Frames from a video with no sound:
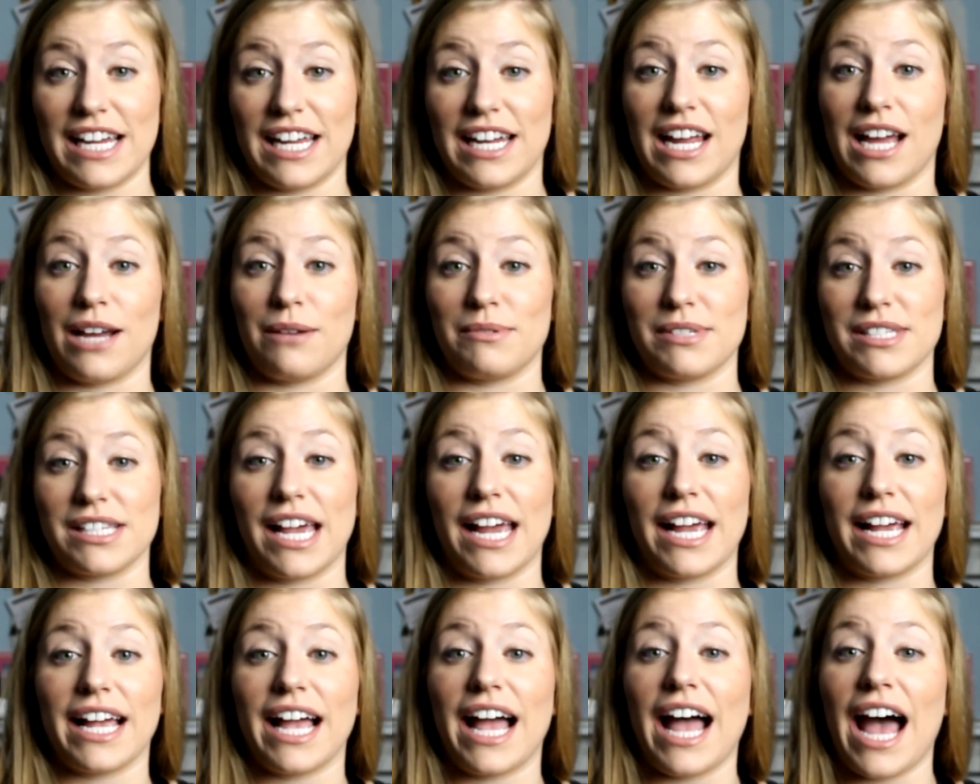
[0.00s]
and I was
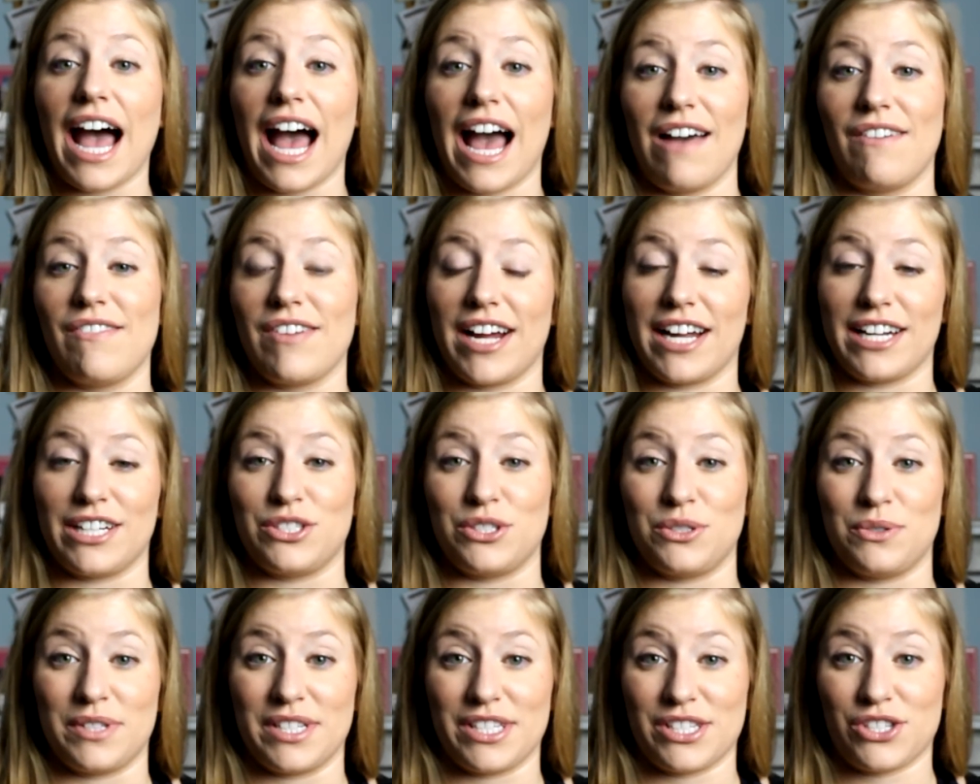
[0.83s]
like, I've got to
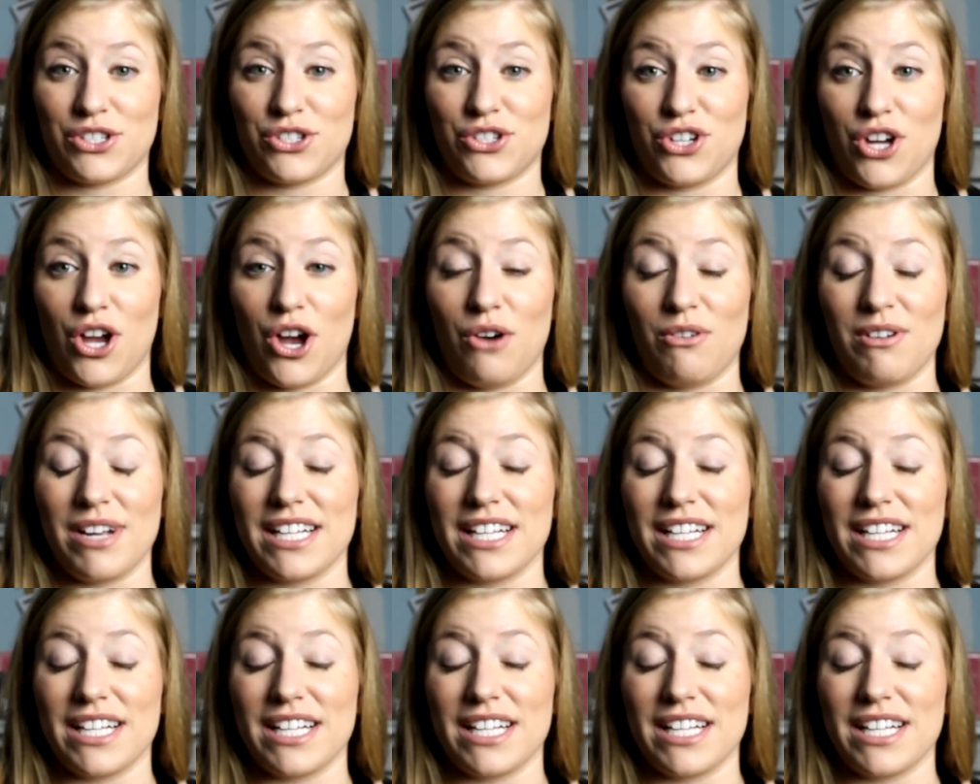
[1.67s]
do this show.